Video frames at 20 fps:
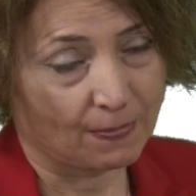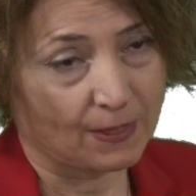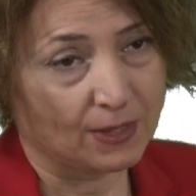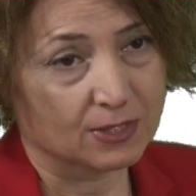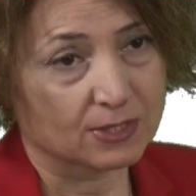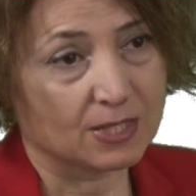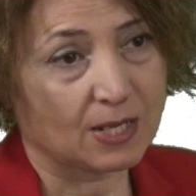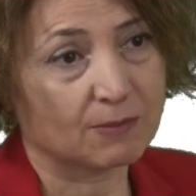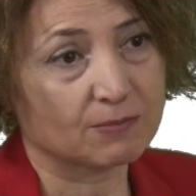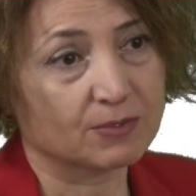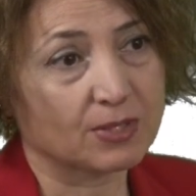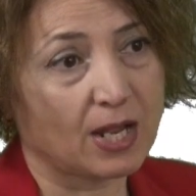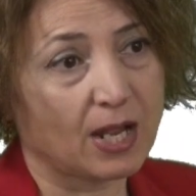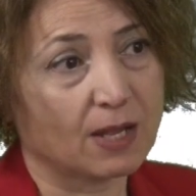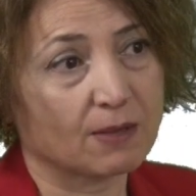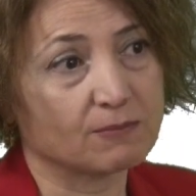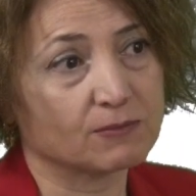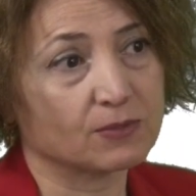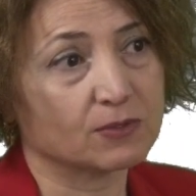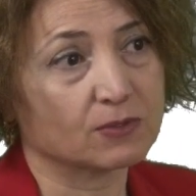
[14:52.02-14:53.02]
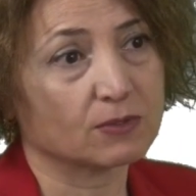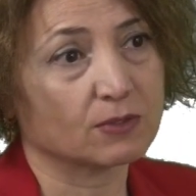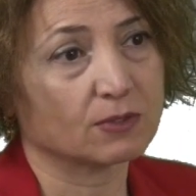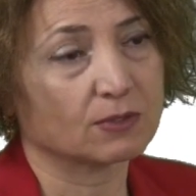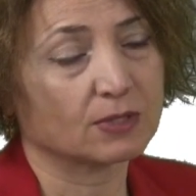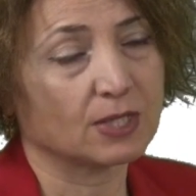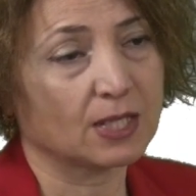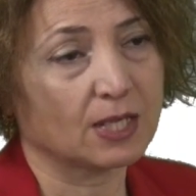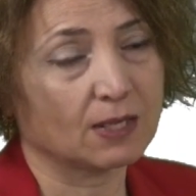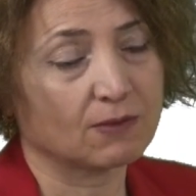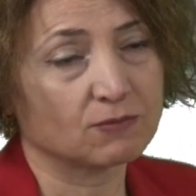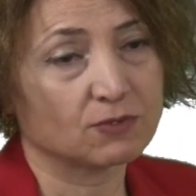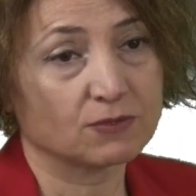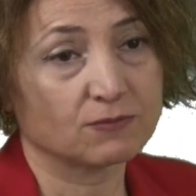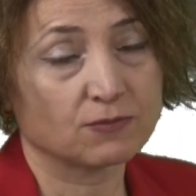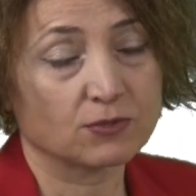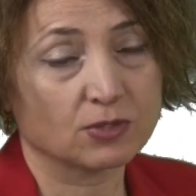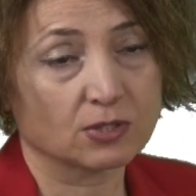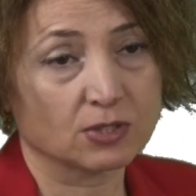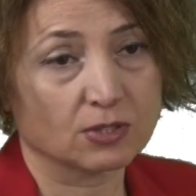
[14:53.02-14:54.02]
Sometimes they have
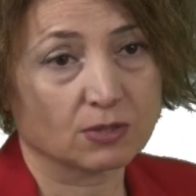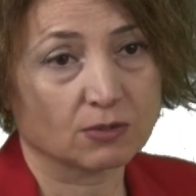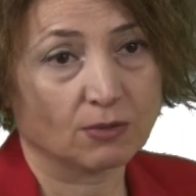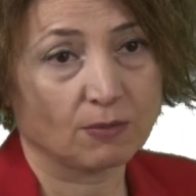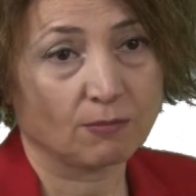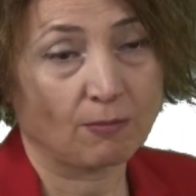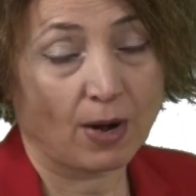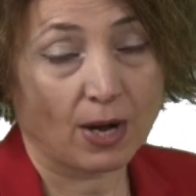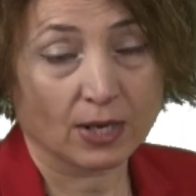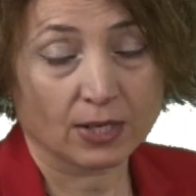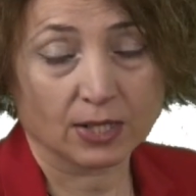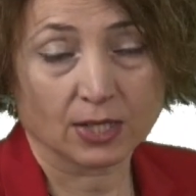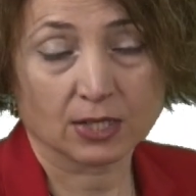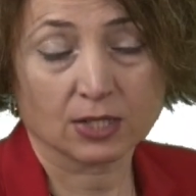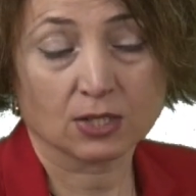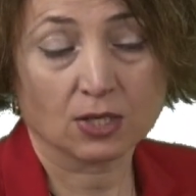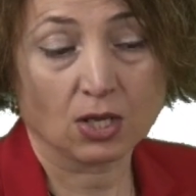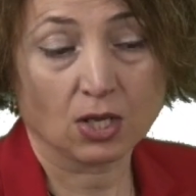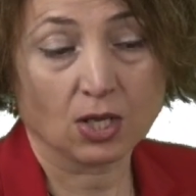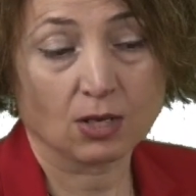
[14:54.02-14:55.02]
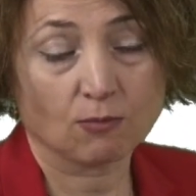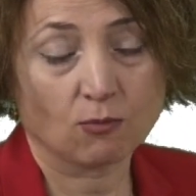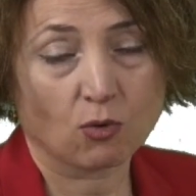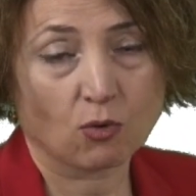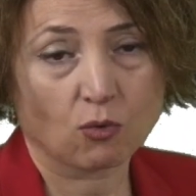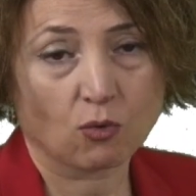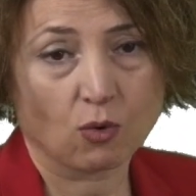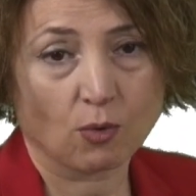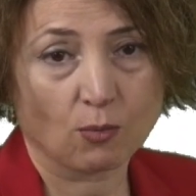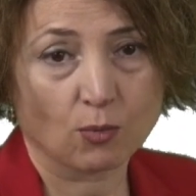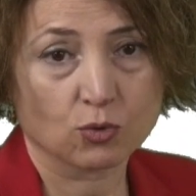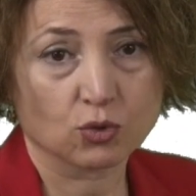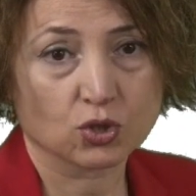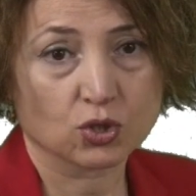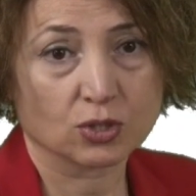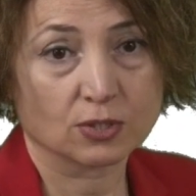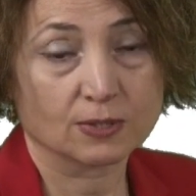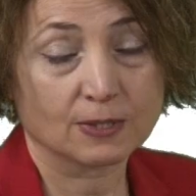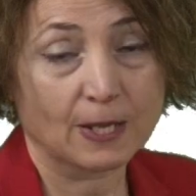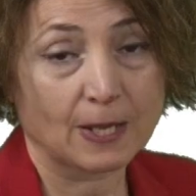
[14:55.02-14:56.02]
different market name or
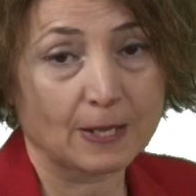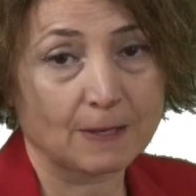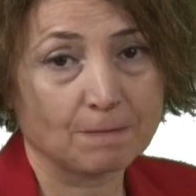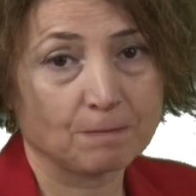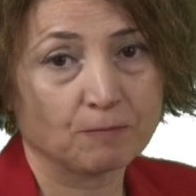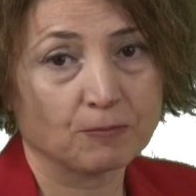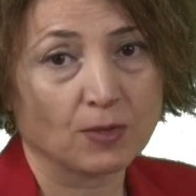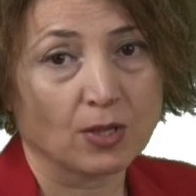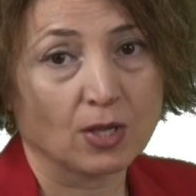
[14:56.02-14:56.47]
commercial name,